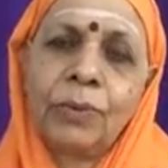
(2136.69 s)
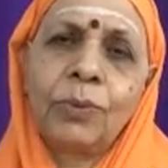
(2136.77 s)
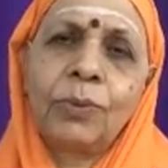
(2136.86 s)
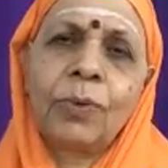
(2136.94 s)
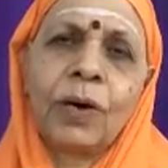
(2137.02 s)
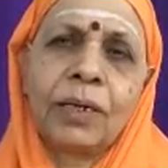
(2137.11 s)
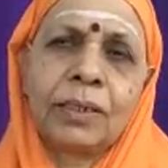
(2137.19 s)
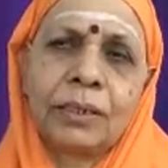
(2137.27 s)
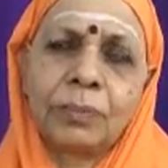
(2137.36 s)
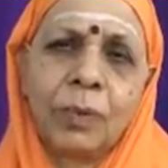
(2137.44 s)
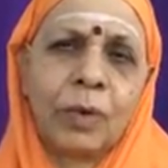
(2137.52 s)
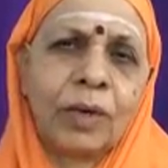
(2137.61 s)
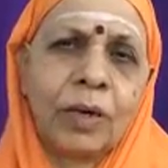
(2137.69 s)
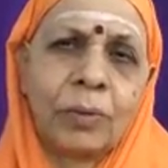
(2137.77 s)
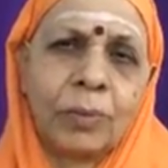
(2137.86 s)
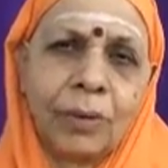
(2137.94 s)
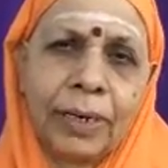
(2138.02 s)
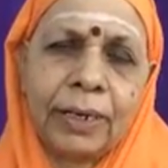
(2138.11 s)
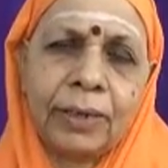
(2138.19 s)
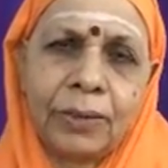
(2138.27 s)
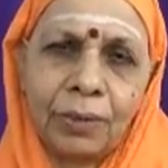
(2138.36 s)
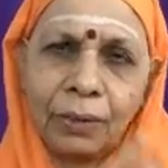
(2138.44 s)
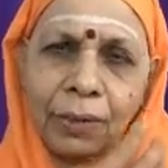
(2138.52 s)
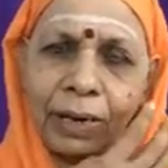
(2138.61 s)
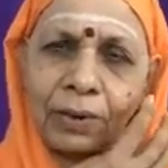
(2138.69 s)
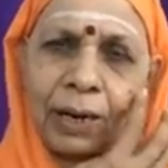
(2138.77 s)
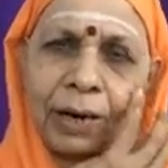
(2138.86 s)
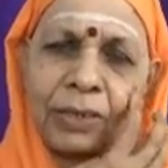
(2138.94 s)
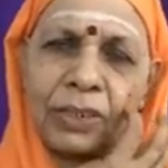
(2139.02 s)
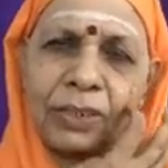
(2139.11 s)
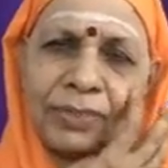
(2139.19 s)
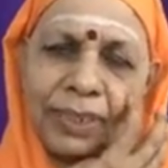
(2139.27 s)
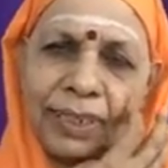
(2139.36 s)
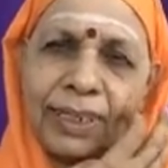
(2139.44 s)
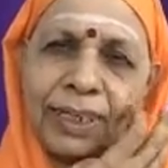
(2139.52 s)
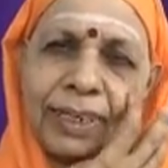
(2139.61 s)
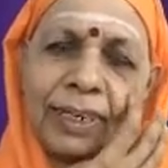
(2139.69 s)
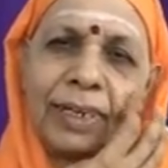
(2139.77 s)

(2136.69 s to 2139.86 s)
Who wants mortal body to have longevity?